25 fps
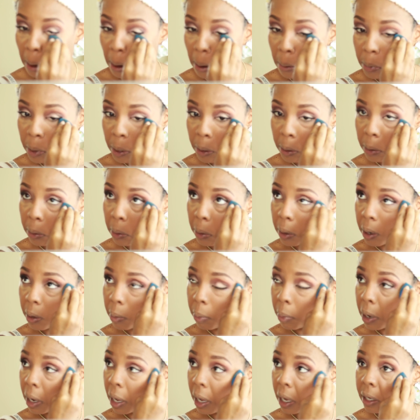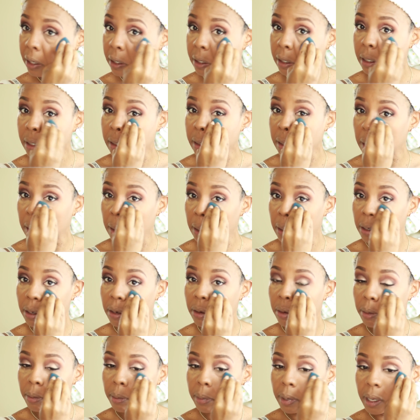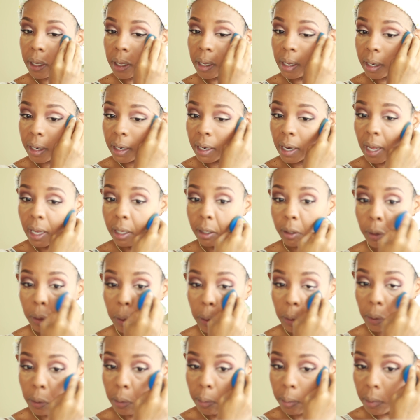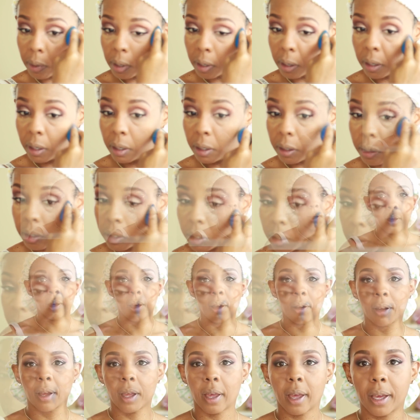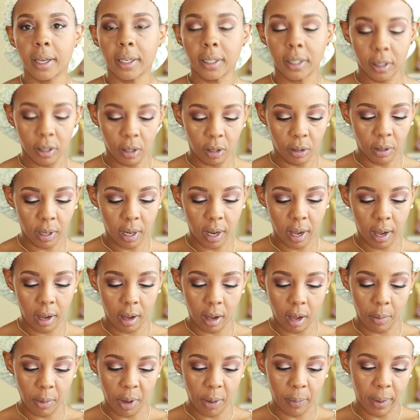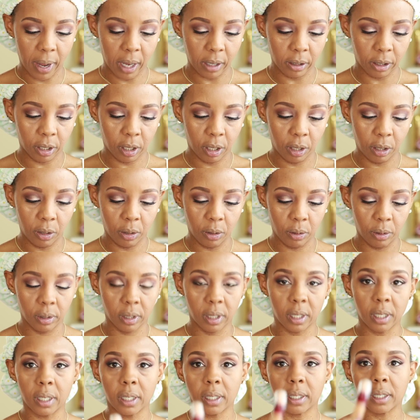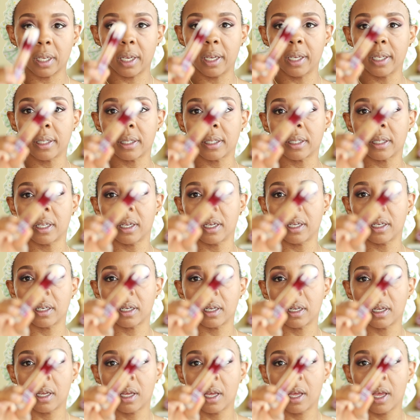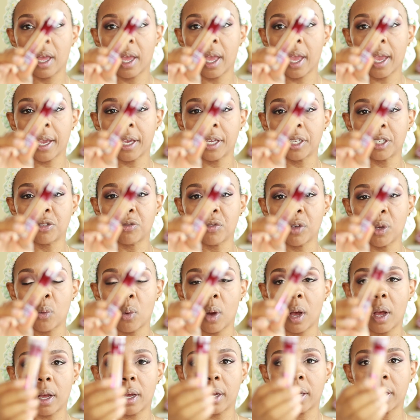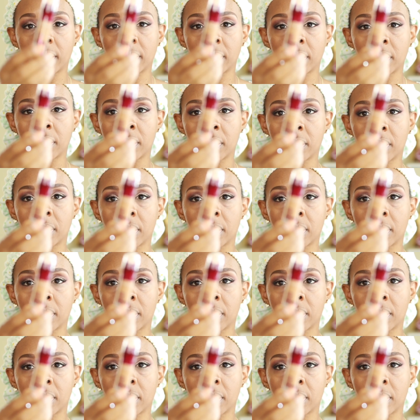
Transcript: I'm just going to apply just a little bit, not too much. Okay, so now I'm about to use this Instant Age Rewind